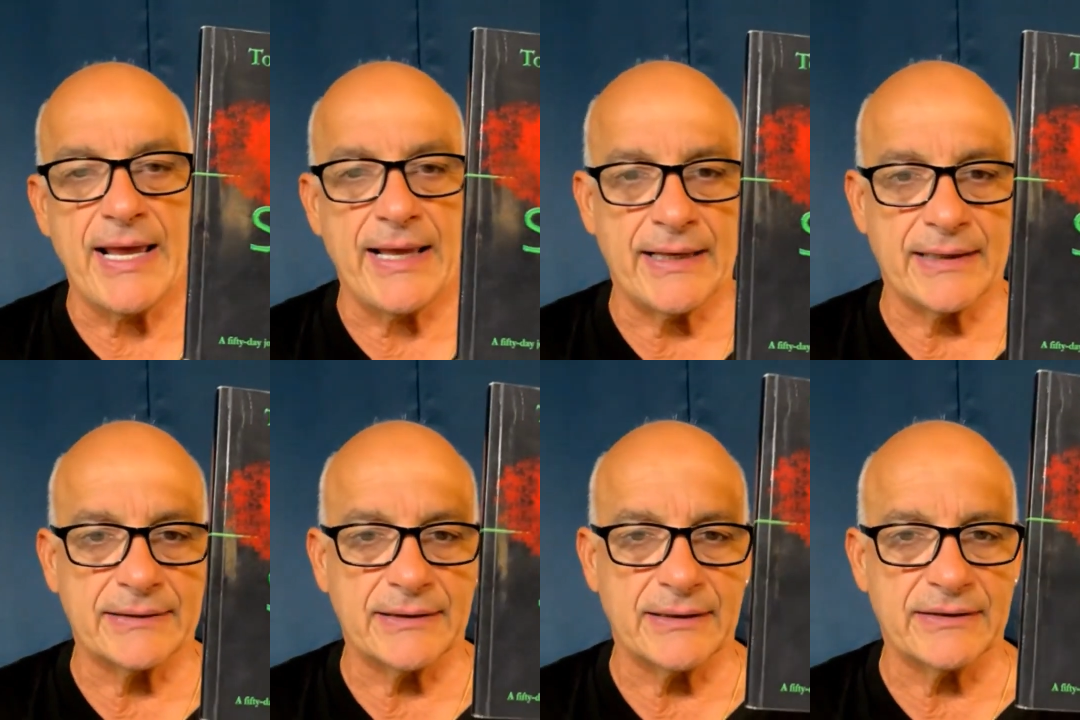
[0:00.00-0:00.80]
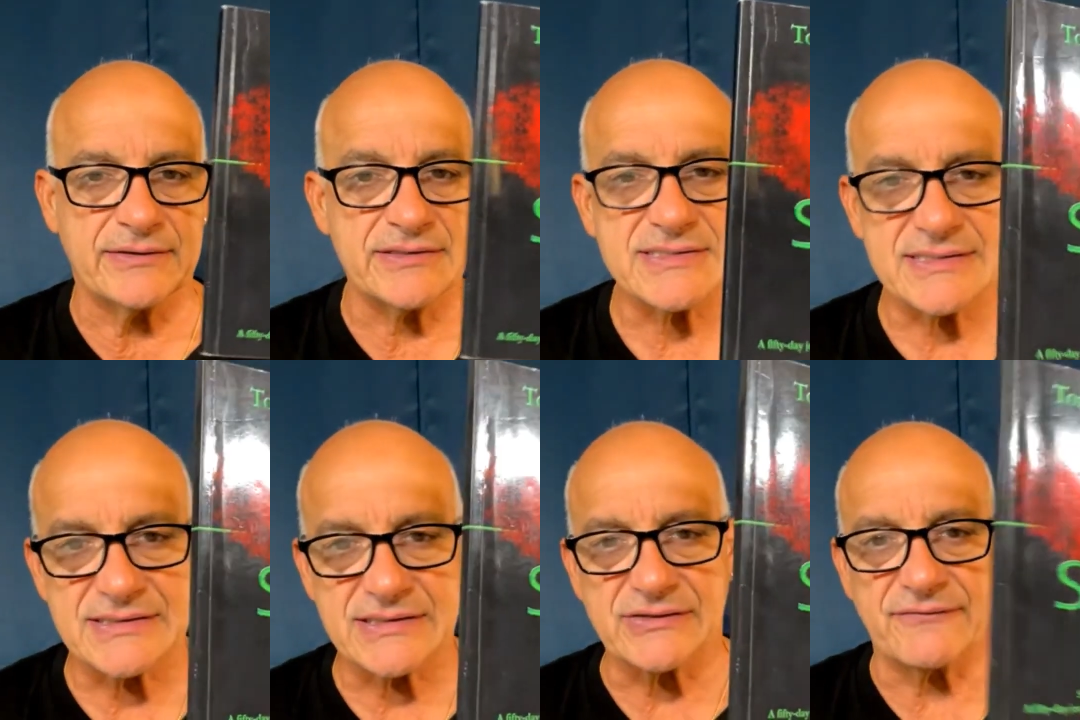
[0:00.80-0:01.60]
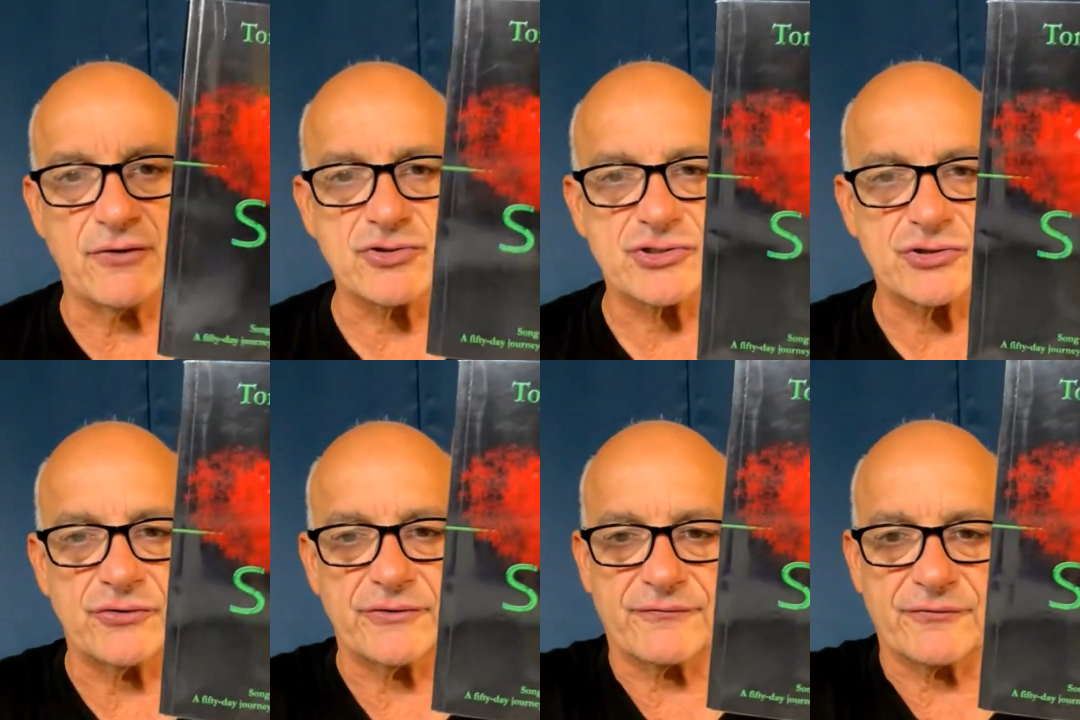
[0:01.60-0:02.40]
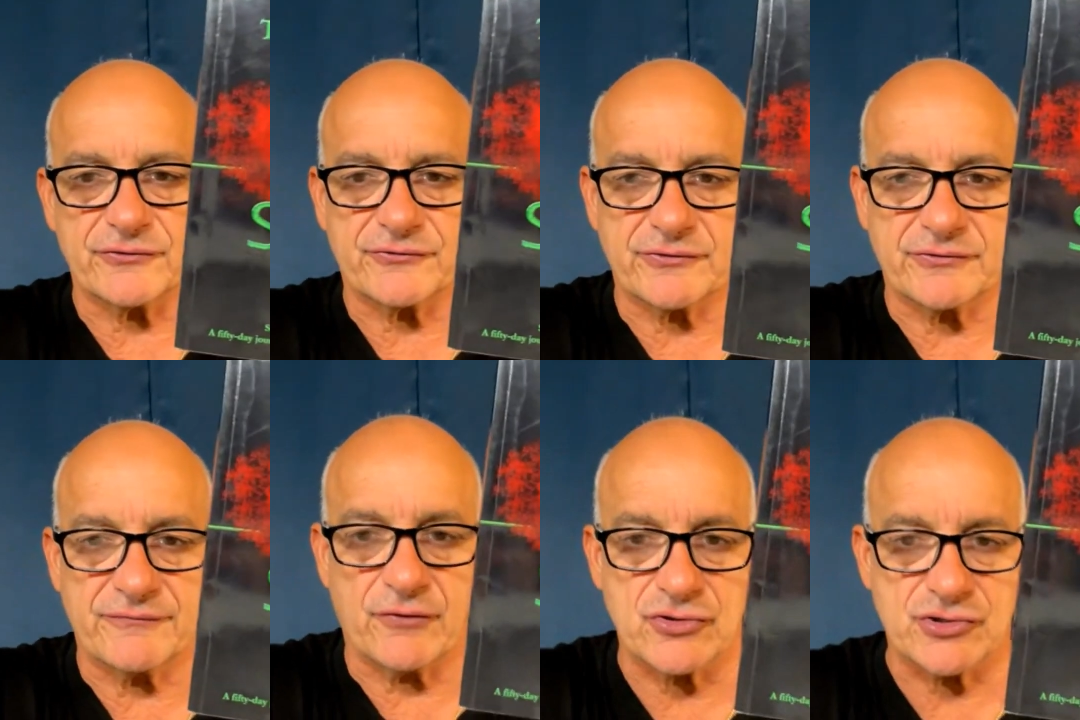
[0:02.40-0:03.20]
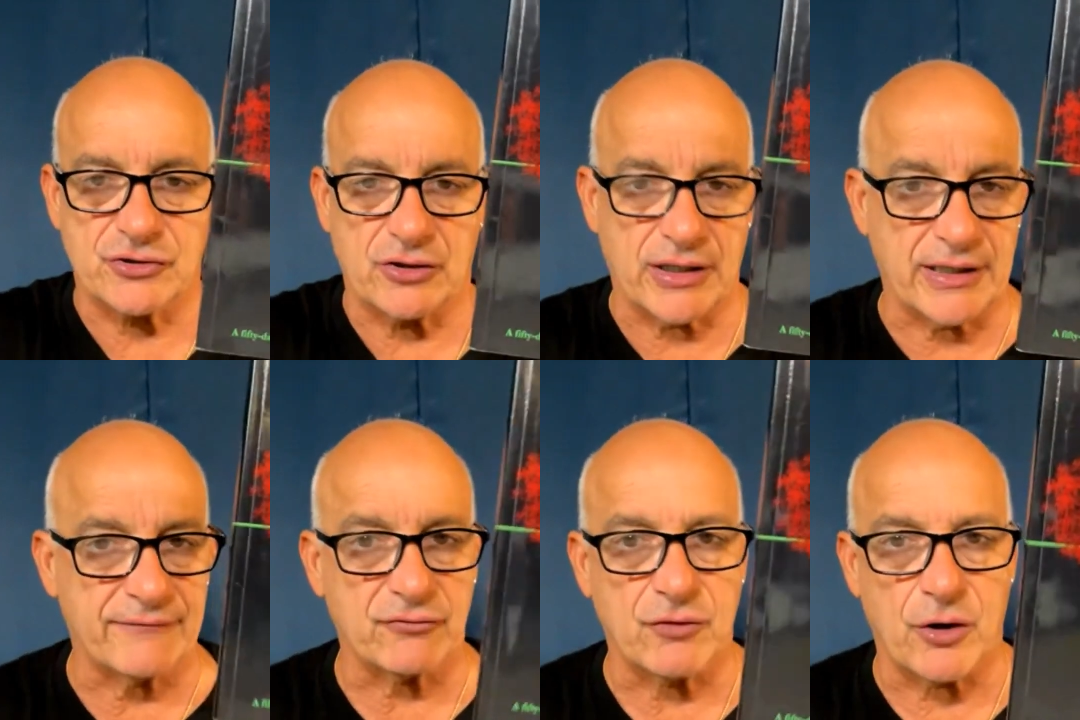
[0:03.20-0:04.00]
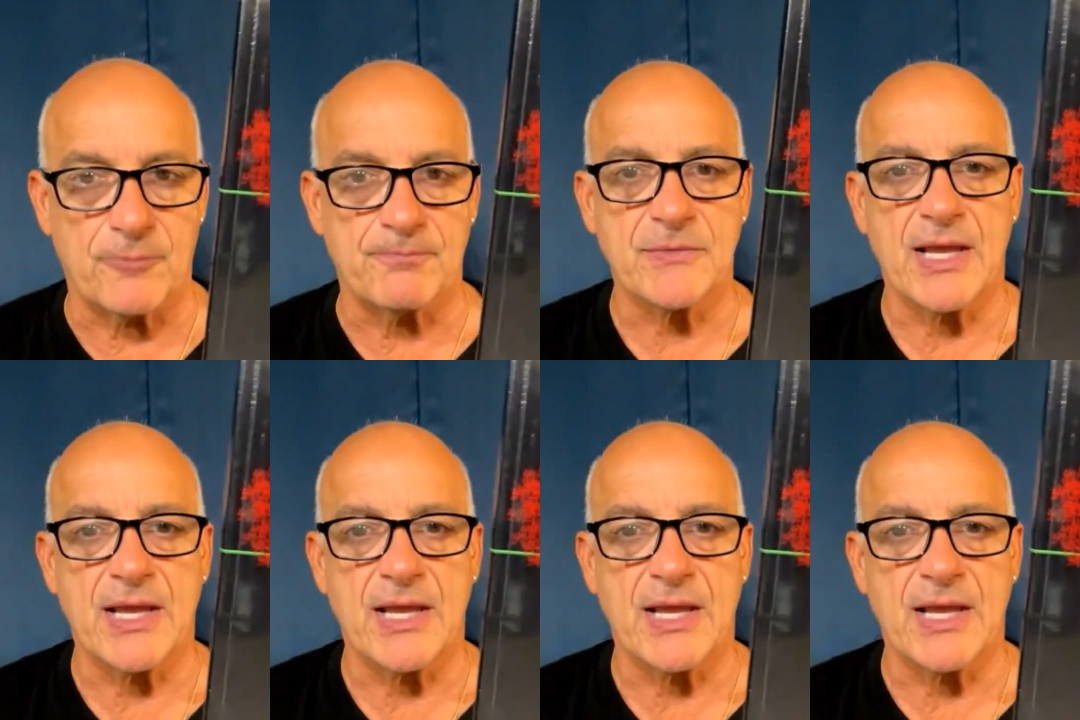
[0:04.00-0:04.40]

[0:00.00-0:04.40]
And this is a devotional, the first devotional I ever wrote.